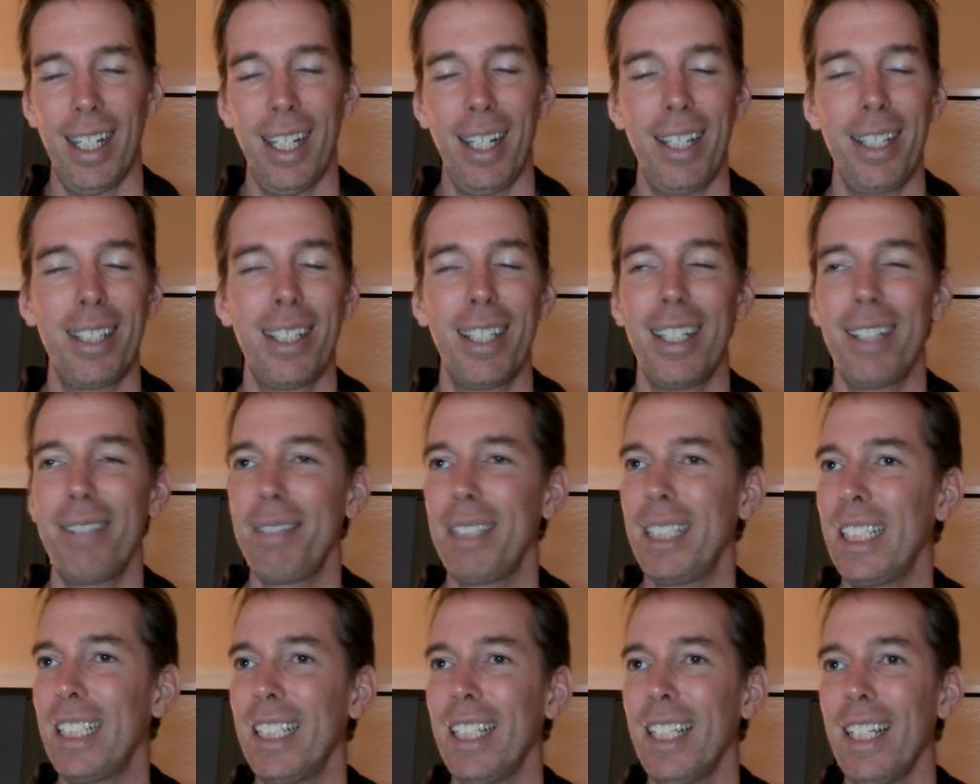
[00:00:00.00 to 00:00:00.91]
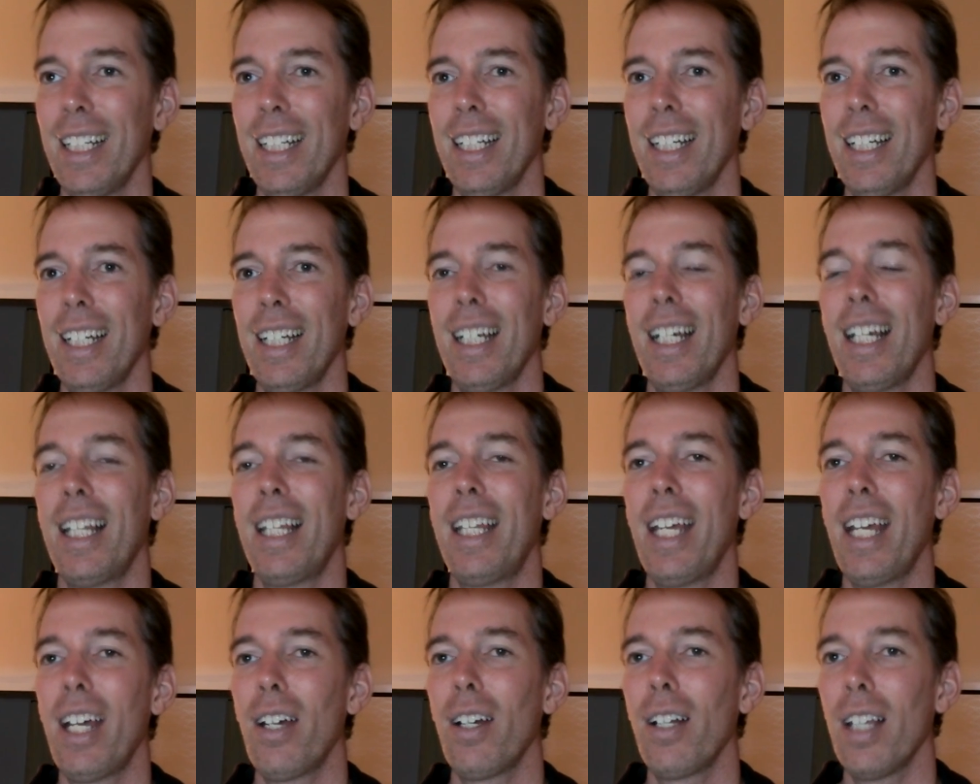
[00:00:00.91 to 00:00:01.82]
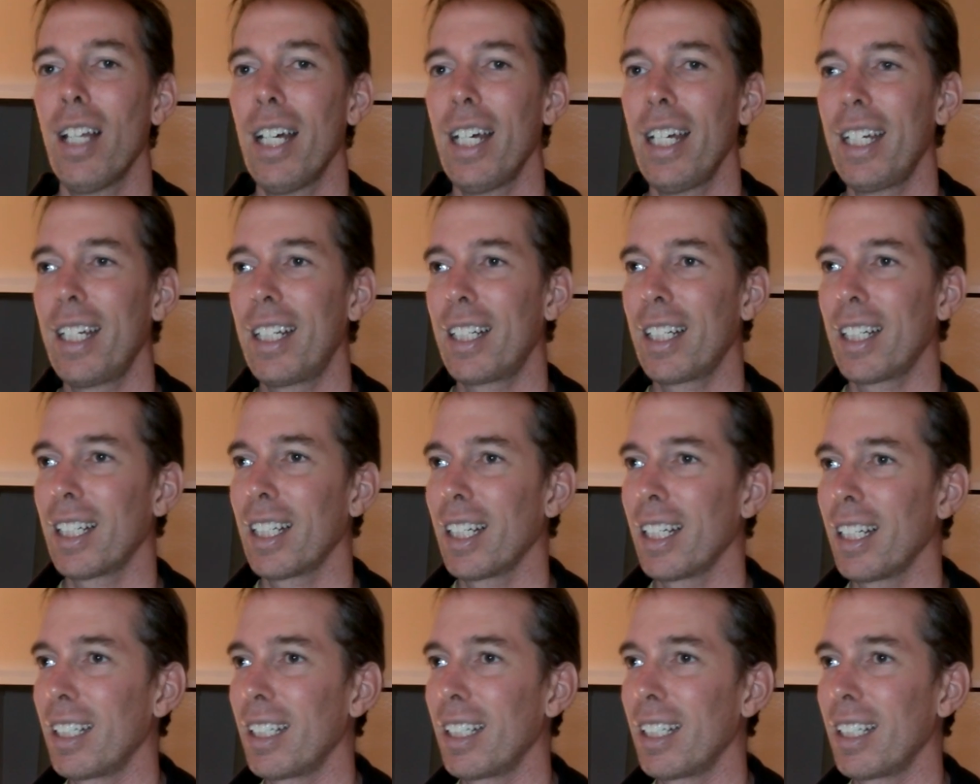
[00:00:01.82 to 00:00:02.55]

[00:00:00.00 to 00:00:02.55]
I mean, they're like,